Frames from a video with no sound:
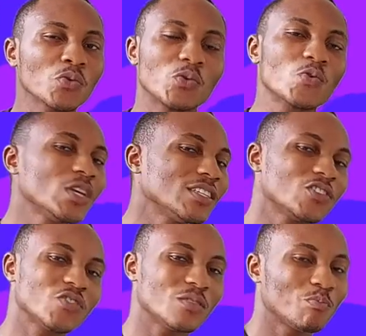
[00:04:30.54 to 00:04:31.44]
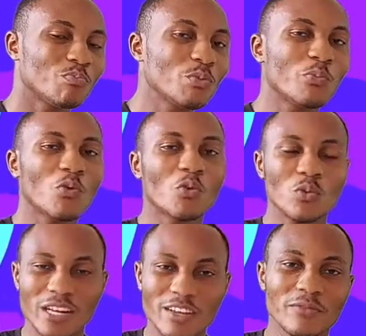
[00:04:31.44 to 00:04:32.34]
through history, people
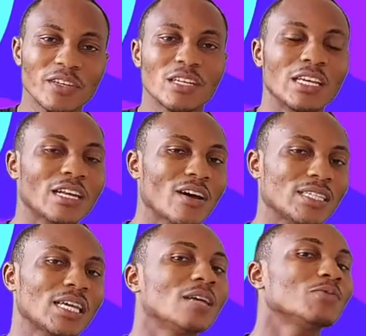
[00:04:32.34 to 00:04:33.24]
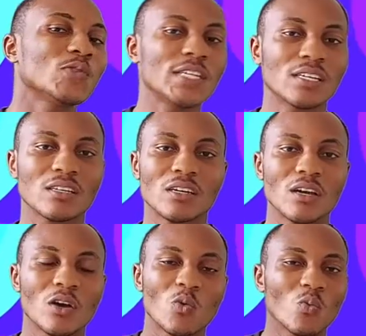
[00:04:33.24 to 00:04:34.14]
living in our time today,
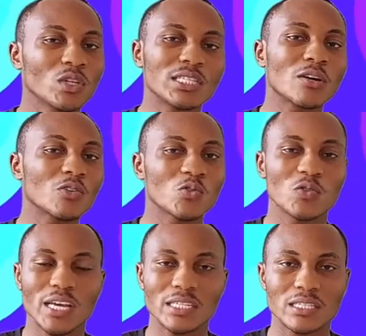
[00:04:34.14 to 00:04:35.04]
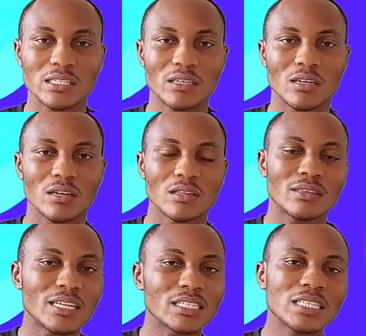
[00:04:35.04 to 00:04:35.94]
will tell you that
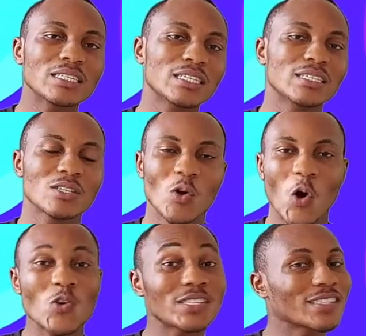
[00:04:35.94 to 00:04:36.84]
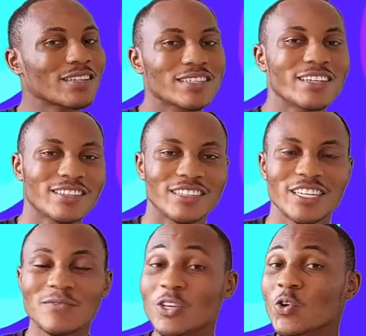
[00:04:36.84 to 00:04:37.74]
they did this constantly.
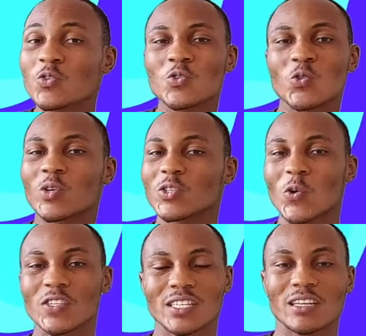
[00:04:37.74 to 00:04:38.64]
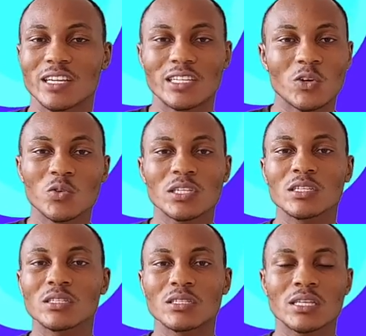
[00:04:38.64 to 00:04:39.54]
If they don't do it constantly, they
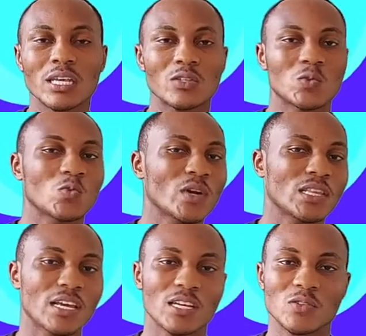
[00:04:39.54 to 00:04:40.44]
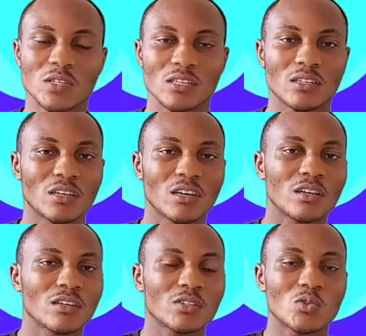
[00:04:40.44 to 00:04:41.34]
wouldn't get to where they are today.
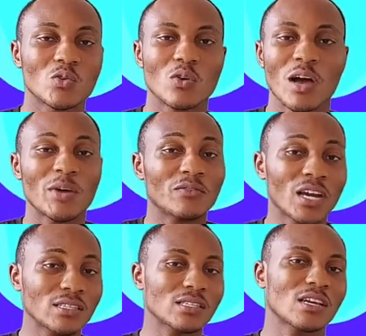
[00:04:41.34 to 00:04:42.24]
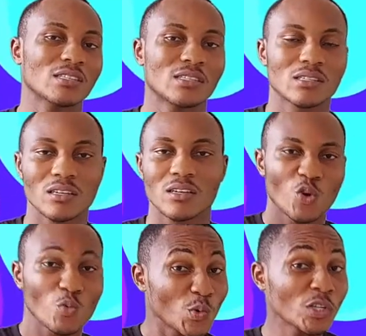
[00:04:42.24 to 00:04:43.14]
So I'm advising
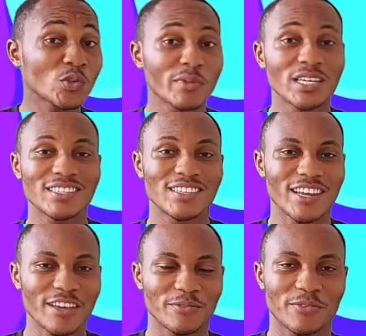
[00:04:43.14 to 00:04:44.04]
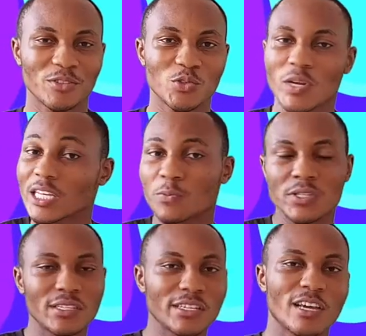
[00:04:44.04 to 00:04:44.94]
us, we want to make it in life, so let's
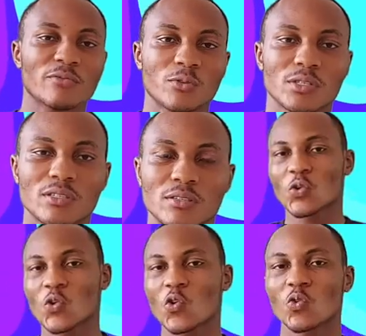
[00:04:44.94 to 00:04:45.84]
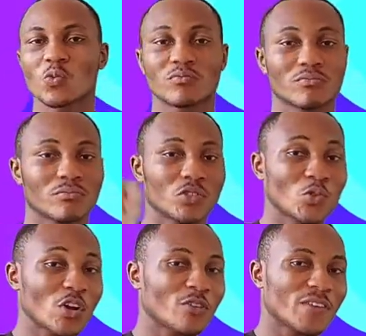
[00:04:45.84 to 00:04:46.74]
put in the effort. So to
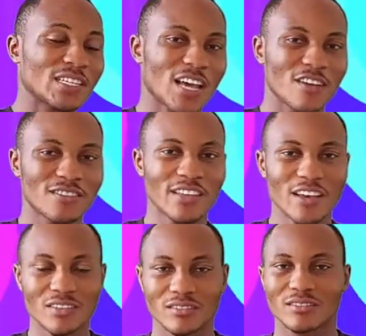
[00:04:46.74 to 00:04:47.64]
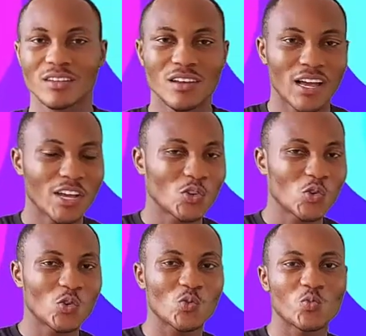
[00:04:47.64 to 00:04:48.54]
all of us out there, I
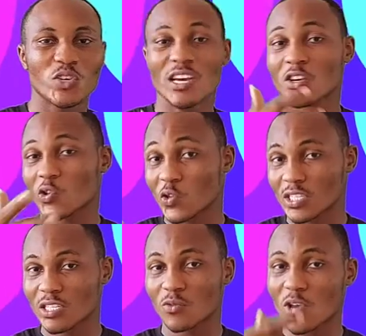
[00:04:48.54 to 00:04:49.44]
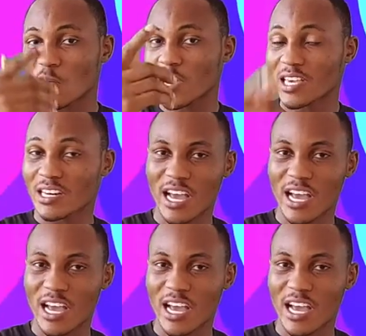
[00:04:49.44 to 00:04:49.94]
know we are good, we are working